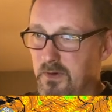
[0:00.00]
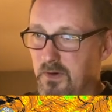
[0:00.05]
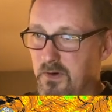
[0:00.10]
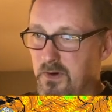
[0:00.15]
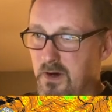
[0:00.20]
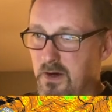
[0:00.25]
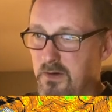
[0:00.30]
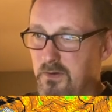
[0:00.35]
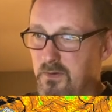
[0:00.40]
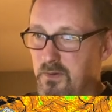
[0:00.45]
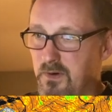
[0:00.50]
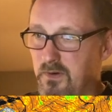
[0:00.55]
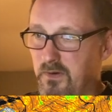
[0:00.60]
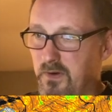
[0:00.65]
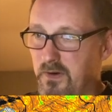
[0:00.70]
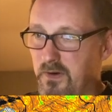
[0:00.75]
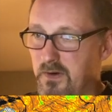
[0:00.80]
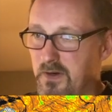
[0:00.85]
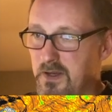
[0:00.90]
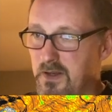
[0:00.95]
your contours
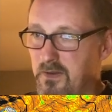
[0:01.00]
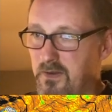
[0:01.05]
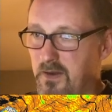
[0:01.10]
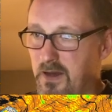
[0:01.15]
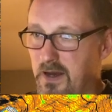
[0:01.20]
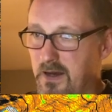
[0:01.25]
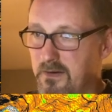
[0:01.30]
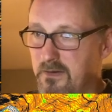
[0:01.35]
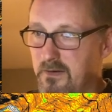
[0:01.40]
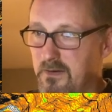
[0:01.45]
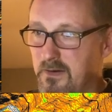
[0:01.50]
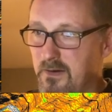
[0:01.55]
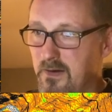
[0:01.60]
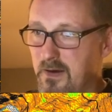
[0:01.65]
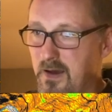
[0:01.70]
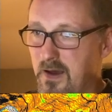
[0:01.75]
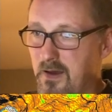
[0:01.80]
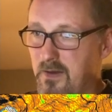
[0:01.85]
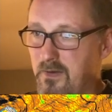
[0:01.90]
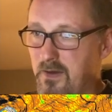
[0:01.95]
underneath that,
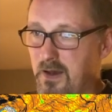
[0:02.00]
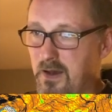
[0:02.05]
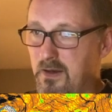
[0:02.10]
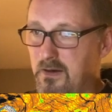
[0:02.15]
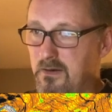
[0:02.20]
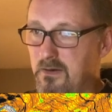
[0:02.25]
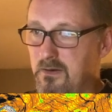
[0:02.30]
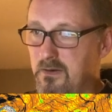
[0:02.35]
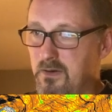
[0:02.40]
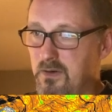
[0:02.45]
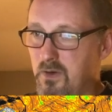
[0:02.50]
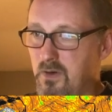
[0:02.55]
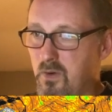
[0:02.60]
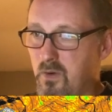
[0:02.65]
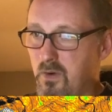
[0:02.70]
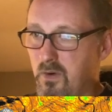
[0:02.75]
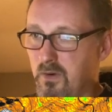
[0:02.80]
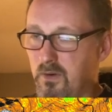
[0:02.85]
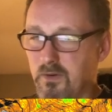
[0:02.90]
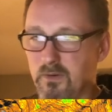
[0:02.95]
and then
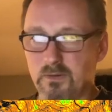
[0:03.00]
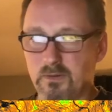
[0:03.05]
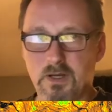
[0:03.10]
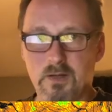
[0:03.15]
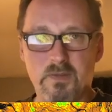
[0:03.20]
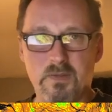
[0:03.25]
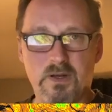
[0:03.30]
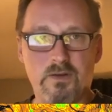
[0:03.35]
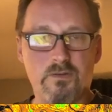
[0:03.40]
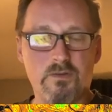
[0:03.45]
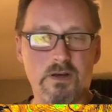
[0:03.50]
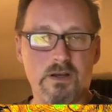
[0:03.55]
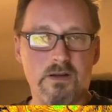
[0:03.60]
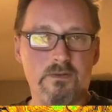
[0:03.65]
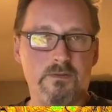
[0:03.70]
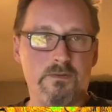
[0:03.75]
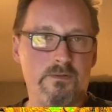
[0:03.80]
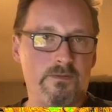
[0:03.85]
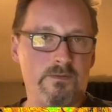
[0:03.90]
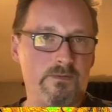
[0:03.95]
your
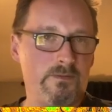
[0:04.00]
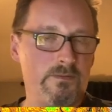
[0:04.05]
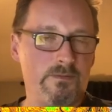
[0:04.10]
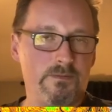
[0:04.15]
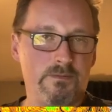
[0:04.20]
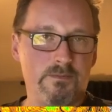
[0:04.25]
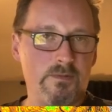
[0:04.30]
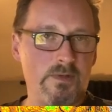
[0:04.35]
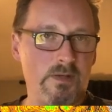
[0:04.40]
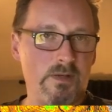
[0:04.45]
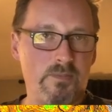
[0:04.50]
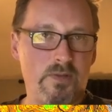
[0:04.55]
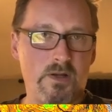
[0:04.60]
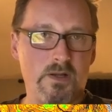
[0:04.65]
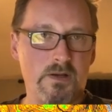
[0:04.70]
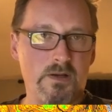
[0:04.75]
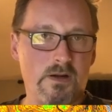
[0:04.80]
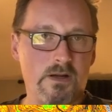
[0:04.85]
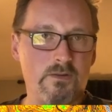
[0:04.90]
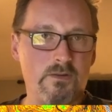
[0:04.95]
administrative
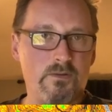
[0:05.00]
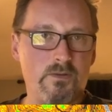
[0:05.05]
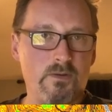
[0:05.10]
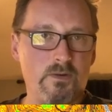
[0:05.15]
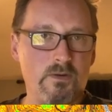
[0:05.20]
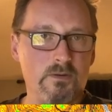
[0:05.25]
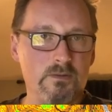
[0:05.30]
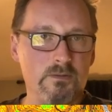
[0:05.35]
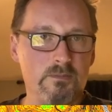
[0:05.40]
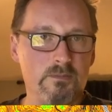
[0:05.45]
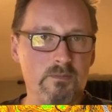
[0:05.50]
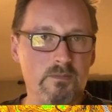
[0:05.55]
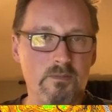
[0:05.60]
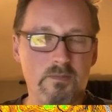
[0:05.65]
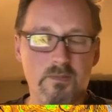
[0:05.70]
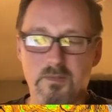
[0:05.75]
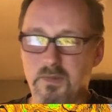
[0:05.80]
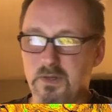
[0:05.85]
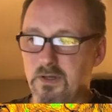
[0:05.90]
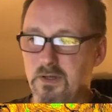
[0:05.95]
polygons for,
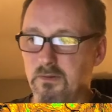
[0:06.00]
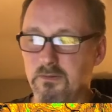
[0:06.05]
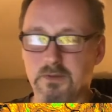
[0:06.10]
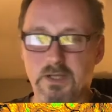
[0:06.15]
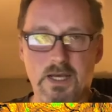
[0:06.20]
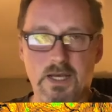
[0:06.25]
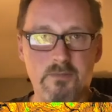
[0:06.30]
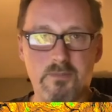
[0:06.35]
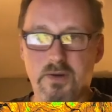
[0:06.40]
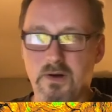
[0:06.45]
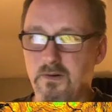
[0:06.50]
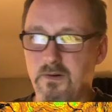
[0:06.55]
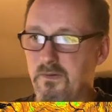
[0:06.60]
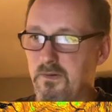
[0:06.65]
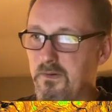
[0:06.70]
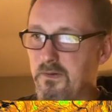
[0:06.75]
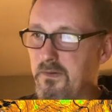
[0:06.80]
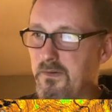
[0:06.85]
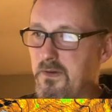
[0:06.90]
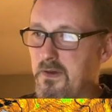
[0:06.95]
land
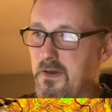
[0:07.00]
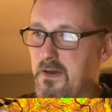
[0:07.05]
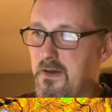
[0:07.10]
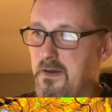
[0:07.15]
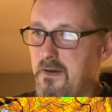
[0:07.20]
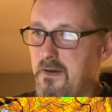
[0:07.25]
parcels